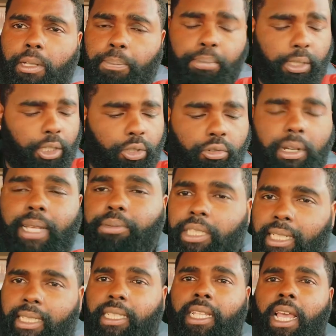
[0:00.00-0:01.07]

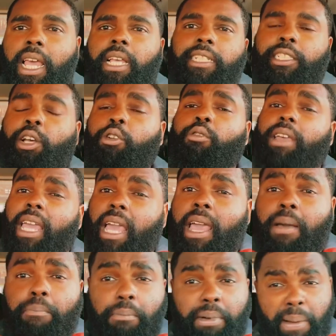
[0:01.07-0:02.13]
prescriptions so
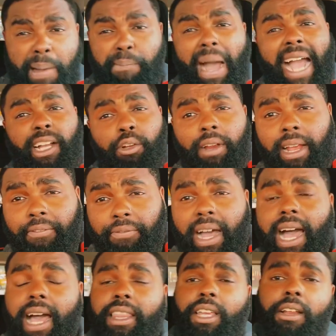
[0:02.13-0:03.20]
my
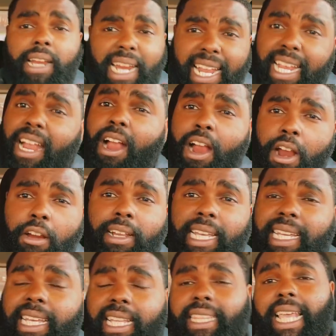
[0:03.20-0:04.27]
grandfather and her
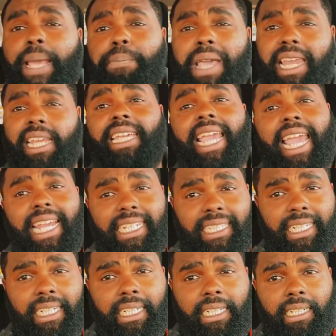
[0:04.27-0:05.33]
can get their
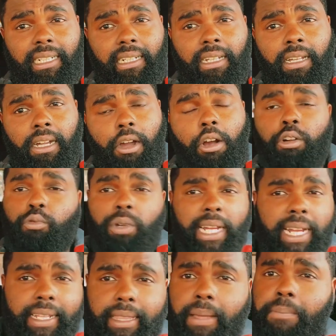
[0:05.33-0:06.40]
medication or
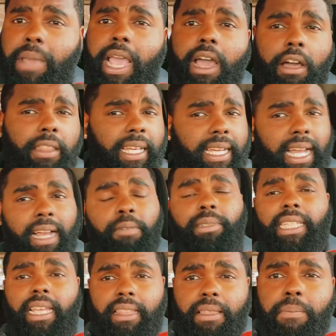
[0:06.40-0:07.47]
read the mail that
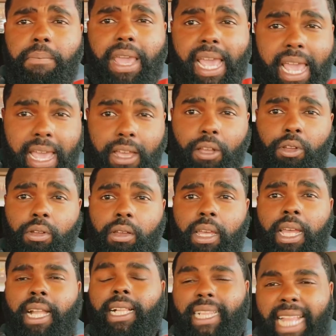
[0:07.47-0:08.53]
comes in the mail.
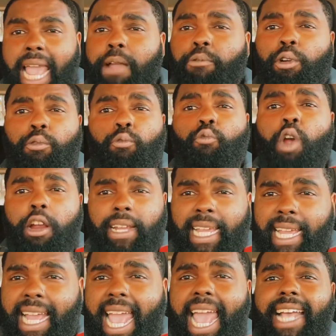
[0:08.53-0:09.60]
They were
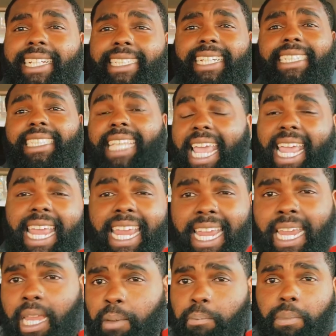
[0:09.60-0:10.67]
working as a
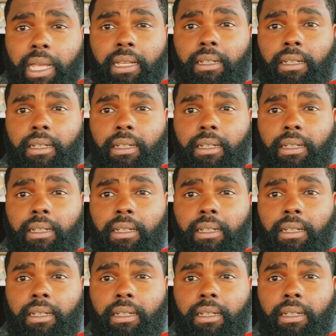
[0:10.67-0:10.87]
team.